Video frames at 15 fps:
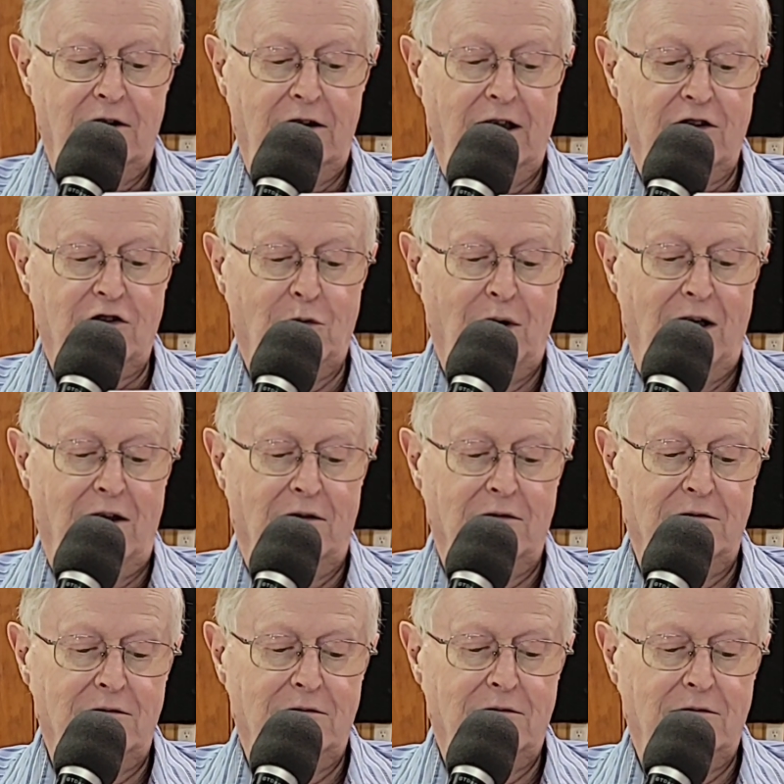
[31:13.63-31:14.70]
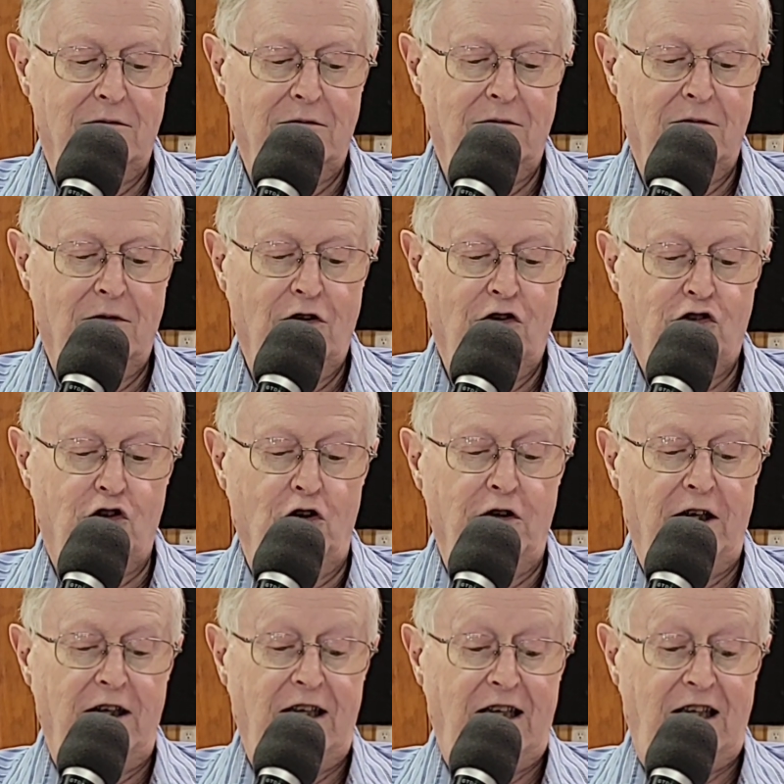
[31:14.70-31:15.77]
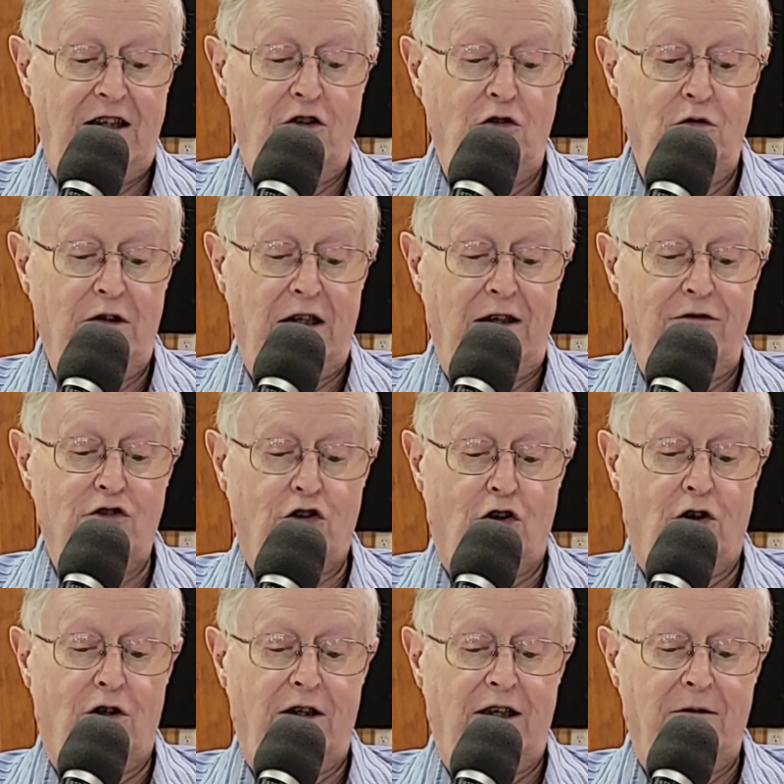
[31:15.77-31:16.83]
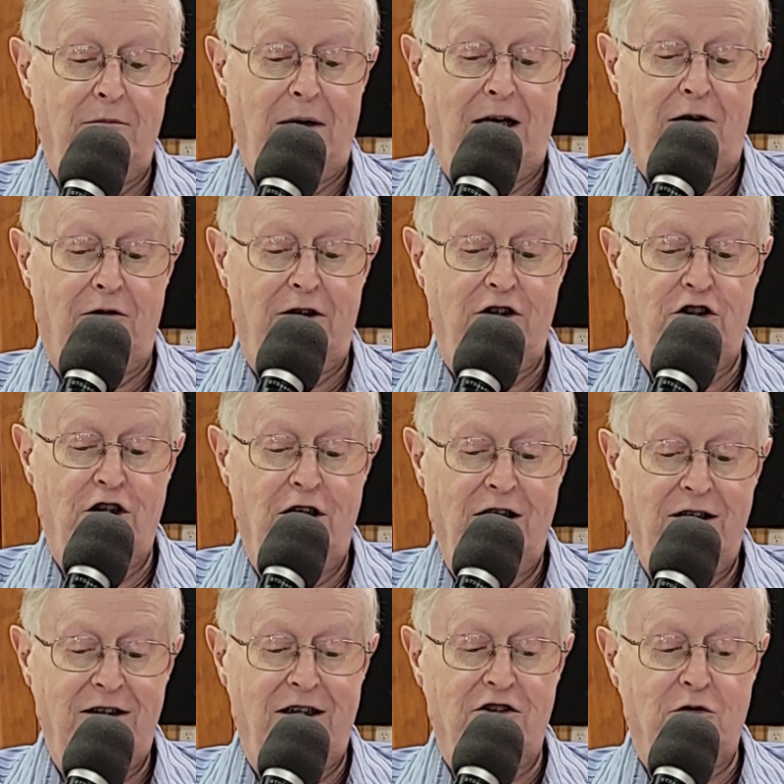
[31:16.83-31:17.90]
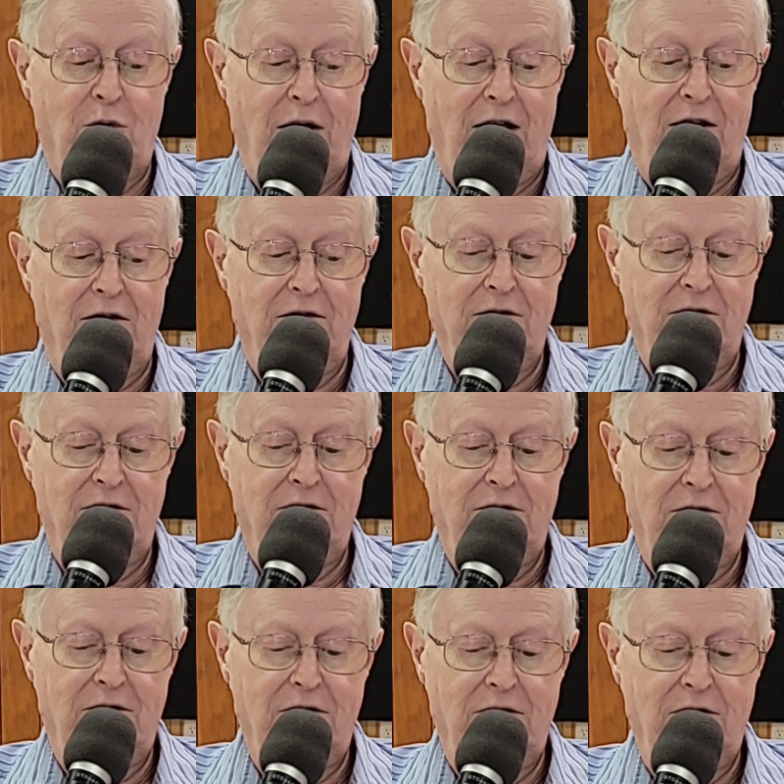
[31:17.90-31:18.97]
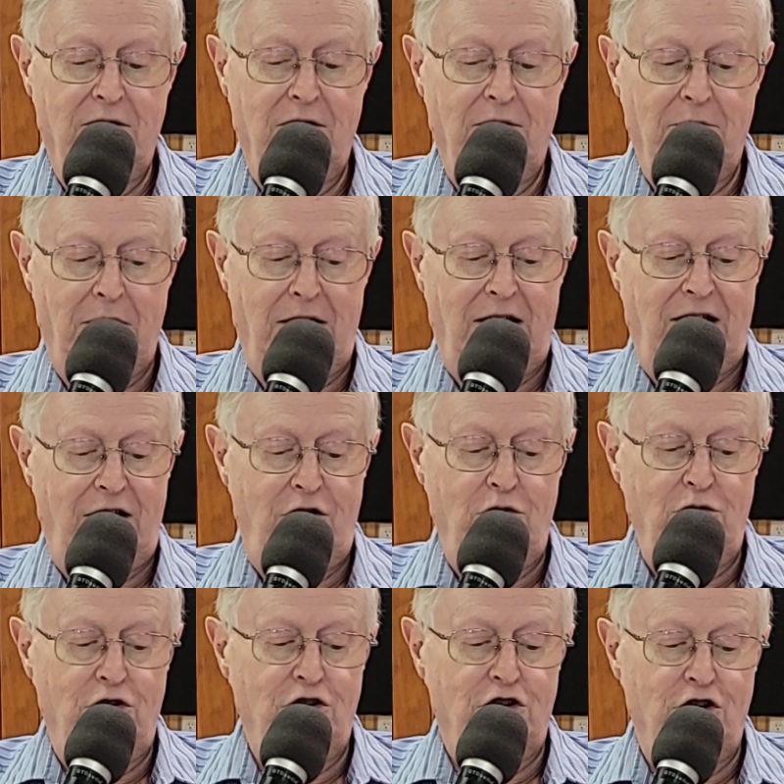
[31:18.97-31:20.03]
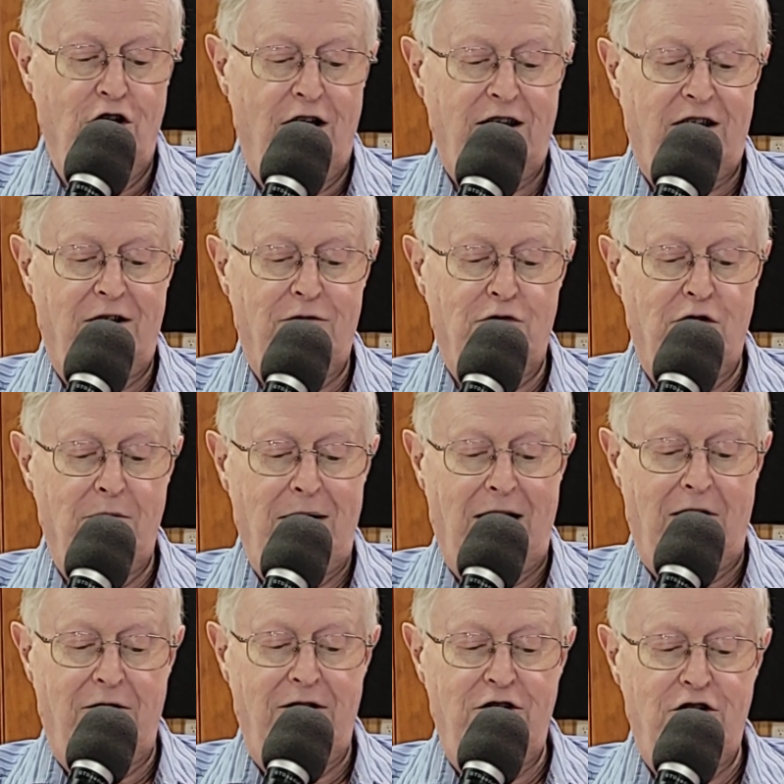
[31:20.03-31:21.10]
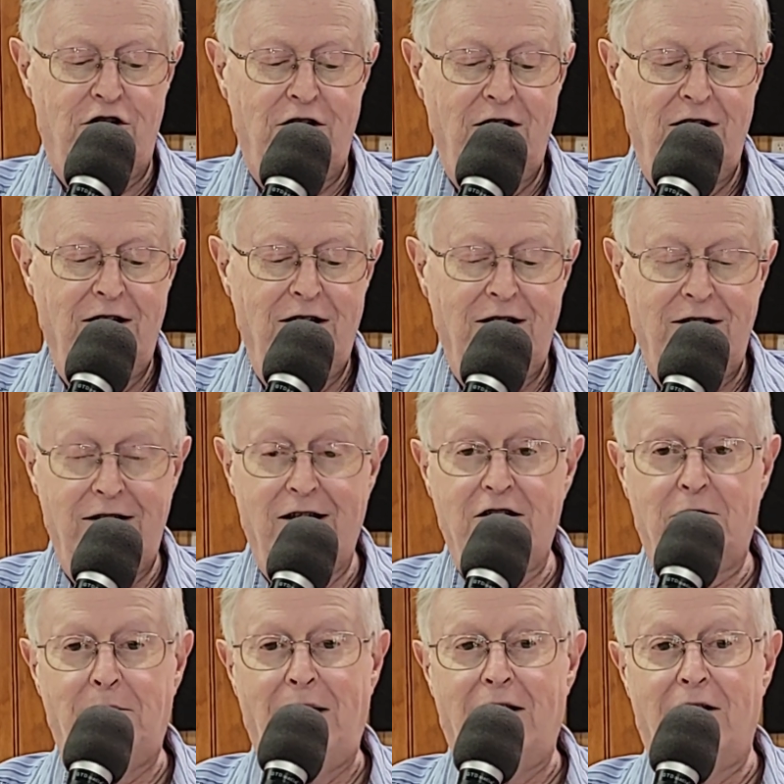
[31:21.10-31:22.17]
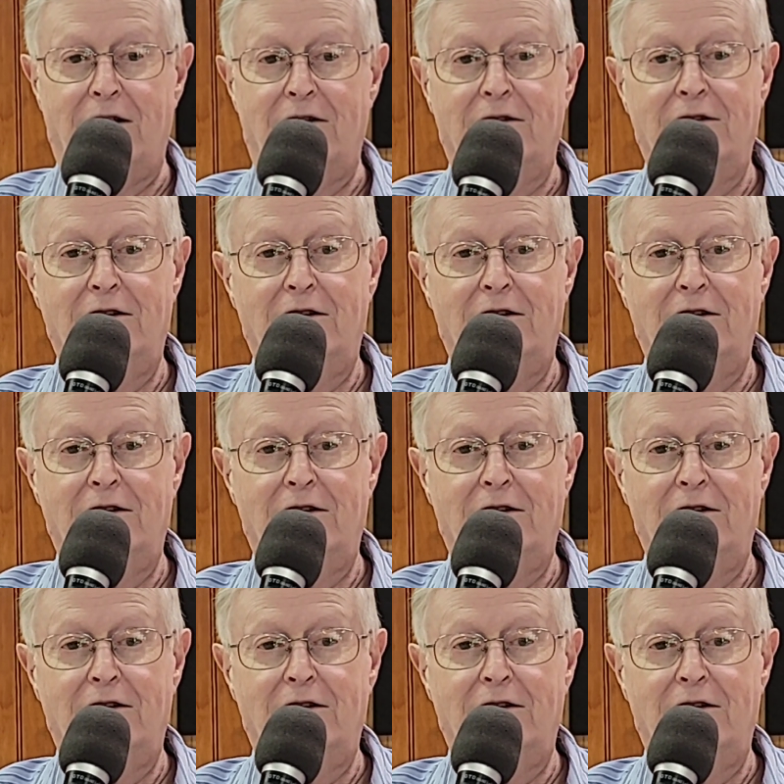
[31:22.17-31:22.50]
does well. So that he who gives her in marriage does well, but he who does not give her marriage does better.